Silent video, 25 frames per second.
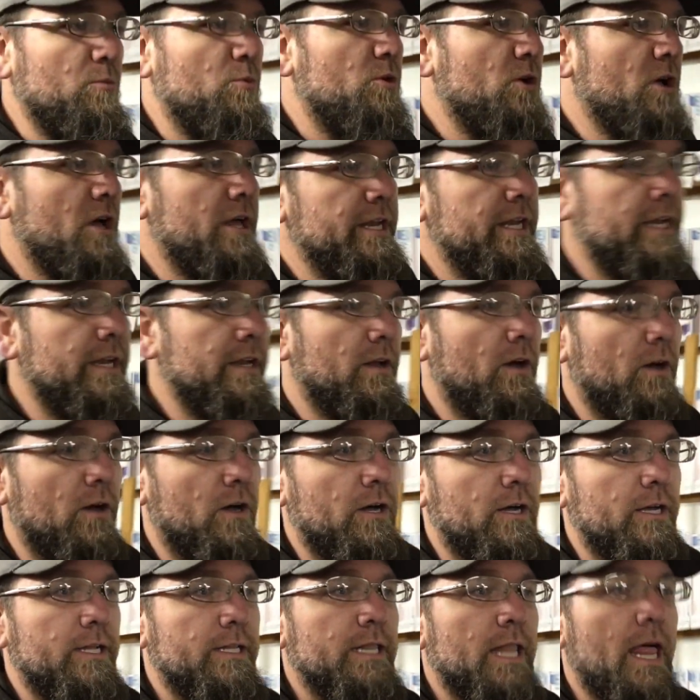running
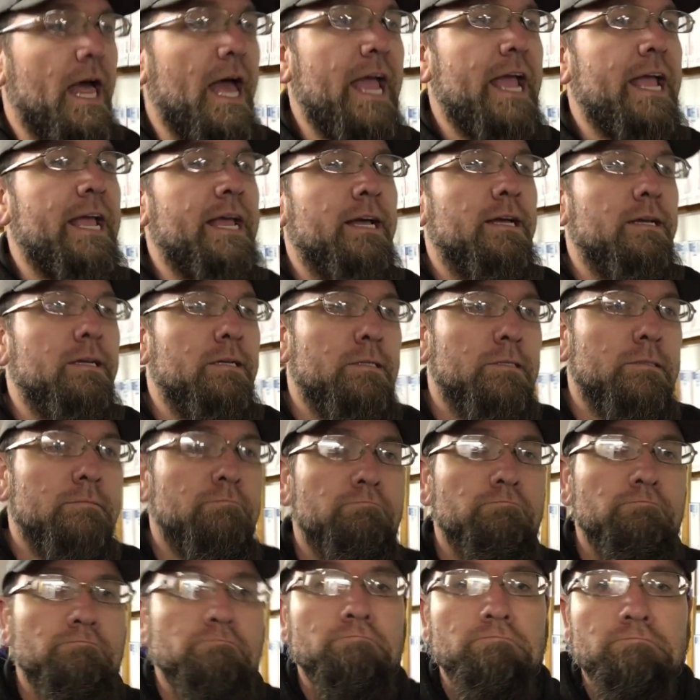on like
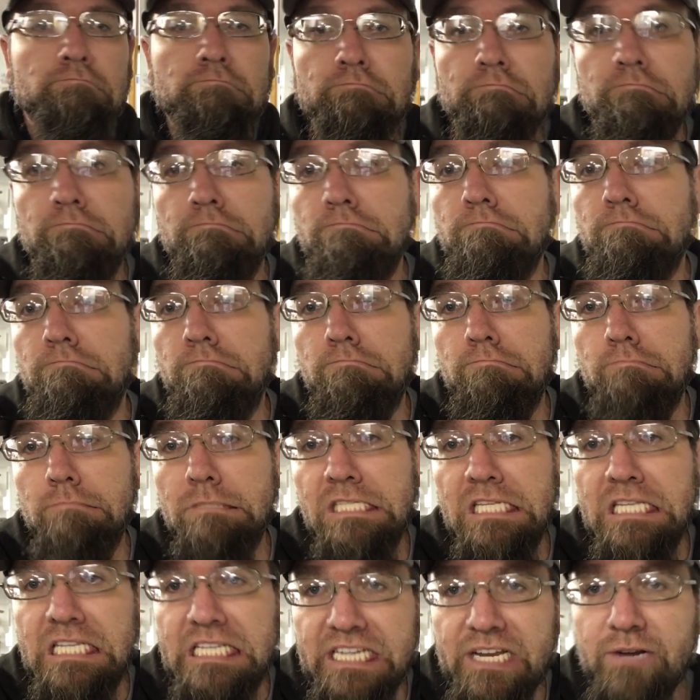
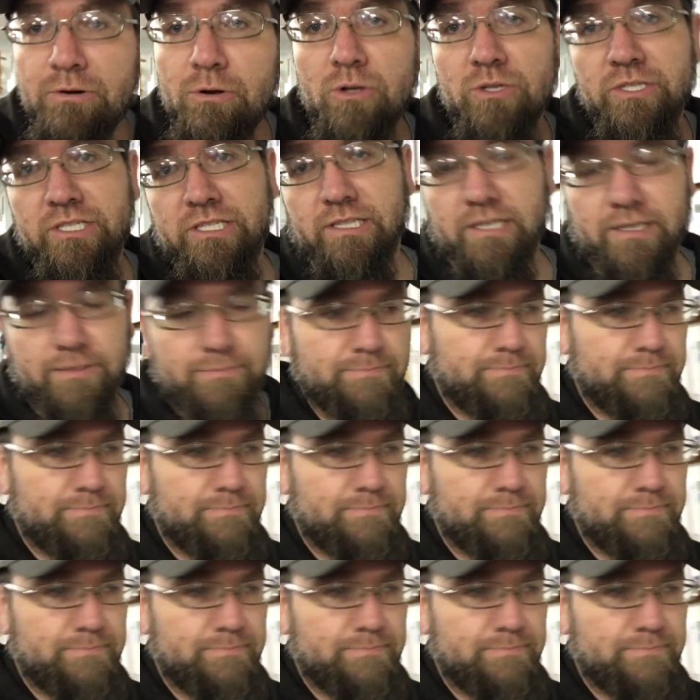zero sleep.